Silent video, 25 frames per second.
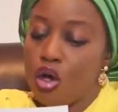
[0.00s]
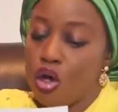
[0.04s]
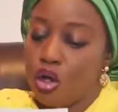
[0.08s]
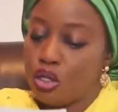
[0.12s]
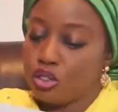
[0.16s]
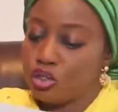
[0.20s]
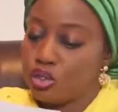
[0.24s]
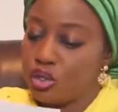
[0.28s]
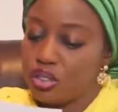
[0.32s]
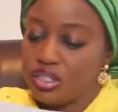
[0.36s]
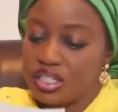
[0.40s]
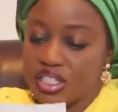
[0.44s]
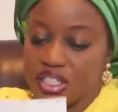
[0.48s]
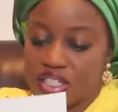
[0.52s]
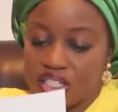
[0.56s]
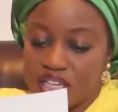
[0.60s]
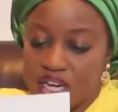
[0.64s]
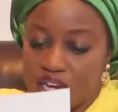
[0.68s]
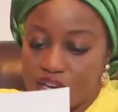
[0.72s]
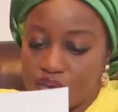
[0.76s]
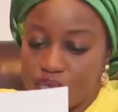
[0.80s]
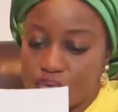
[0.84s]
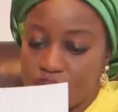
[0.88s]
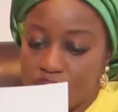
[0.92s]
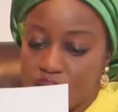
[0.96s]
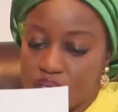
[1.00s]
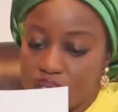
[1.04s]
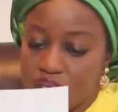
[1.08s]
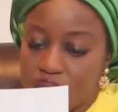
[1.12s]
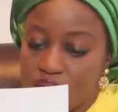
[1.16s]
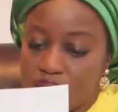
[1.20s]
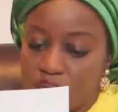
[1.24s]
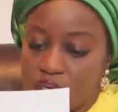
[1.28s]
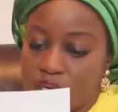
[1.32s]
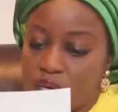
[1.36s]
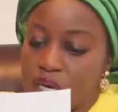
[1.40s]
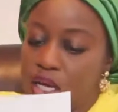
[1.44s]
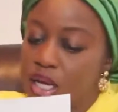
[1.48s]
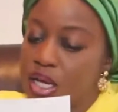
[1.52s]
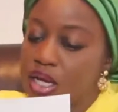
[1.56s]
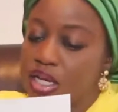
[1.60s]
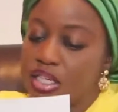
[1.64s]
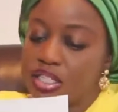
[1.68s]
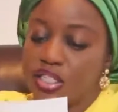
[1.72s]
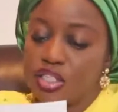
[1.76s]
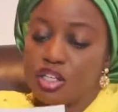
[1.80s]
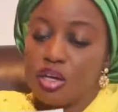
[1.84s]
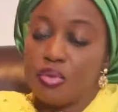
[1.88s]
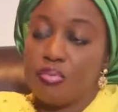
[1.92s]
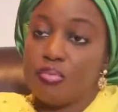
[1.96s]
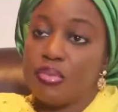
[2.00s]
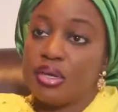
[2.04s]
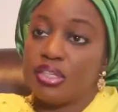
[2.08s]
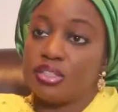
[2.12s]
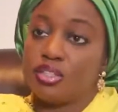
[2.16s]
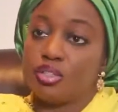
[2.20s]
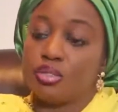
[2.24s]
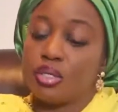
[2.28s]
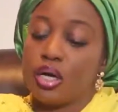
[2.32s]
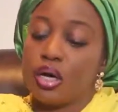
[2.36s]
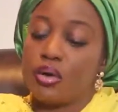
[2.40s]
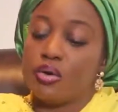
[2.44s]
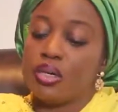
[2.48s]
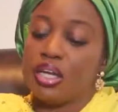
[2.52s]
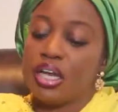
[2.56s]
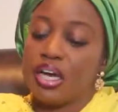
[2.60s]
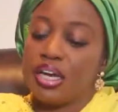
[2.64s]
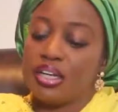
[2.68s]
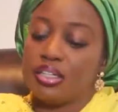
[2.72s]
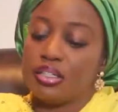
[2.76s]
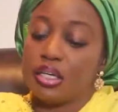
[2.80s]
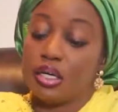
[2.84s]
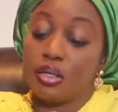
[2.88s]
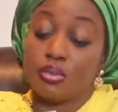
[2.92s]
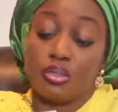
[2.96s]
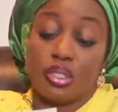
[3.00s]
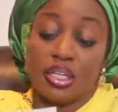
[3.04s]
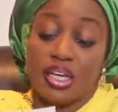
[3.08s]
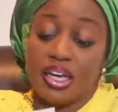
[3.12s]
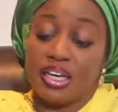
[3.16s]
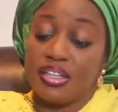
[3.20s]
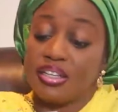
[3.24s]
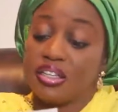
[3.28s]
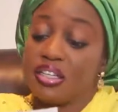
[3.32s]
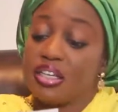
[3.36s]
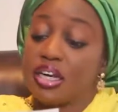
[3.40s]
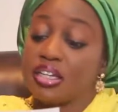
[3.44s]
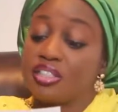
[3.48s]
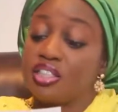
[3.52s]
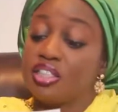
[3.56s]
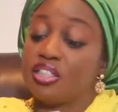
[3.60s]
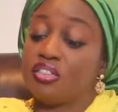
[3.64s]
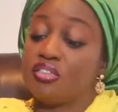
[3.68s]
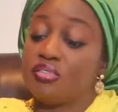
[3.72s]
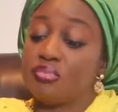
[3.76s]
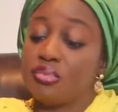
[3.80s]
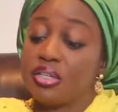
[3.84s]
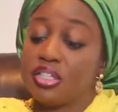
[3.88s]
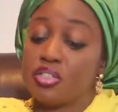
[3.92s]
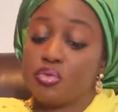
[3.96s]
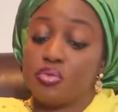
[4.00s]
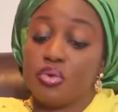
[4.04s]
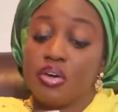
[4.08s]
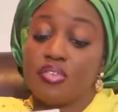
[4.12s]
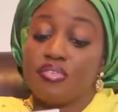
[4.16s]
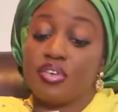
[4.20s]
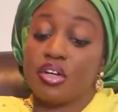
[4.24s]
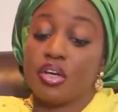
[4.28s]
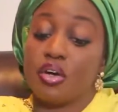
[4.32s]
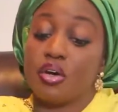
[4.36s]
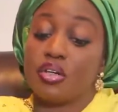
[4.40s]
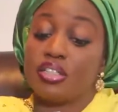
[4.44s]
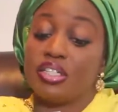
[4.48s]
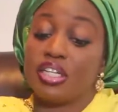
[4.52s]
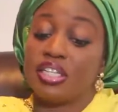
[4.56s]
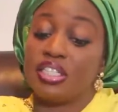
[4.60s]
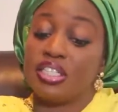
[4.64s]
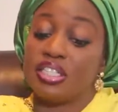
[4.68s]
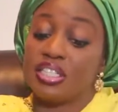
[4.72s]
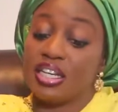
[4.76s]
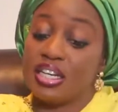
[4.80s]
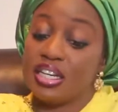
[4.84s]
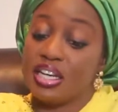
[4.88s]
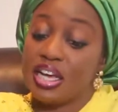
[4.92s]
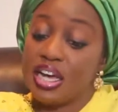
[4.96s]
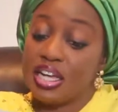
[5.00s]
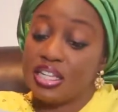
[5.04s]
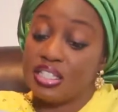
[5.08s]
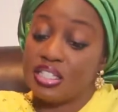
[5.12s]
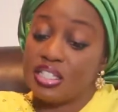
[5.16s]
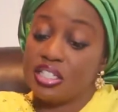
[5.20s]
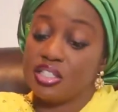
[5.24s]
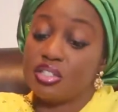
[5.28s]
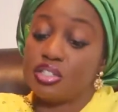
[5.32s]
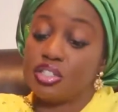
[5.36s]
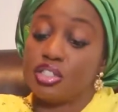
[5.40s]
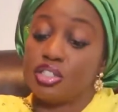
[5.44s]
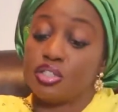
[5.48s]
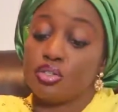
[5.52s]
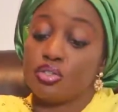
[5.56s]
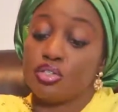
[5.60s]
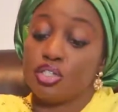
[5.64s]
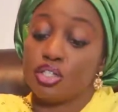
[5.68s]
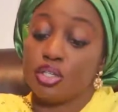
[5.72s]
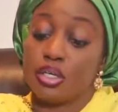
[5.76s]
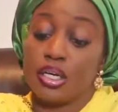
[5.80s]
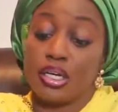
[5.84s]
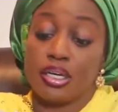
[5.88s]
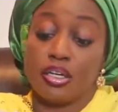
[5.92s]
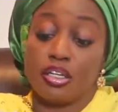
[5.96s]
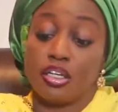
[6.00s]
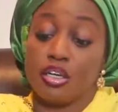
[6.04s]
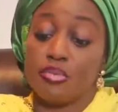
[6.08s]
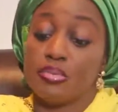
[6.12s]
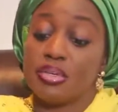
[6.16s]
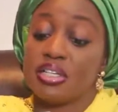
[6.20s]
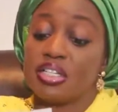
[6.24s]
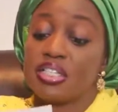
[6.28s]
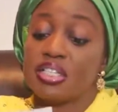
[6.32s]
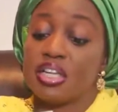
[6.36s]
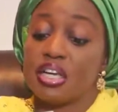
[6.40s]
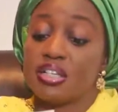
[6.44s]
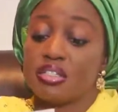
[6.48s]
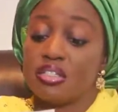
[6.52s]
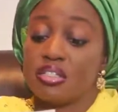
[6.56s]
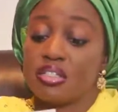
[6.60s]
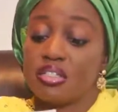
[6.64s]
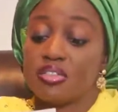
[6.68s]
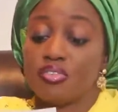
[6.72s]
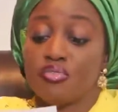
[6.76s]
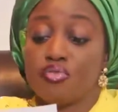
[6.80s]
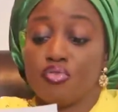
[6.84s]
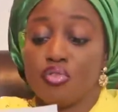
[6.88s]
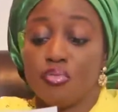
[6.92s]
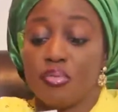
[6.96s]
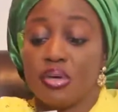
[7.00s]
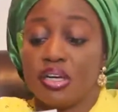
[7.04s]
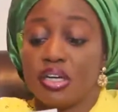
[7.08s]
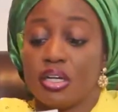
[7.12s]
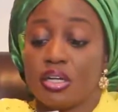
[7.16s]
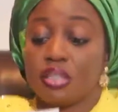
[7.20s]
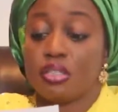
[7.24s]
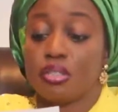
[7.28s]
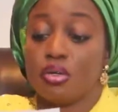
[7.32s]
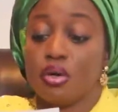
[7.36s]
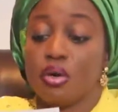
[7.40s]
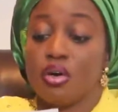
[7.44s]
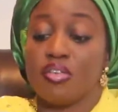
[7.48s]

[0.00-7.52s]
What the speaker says: Although this gathering is not meant to outline the achievements we have recorded in enhancing the socio-economic status of women and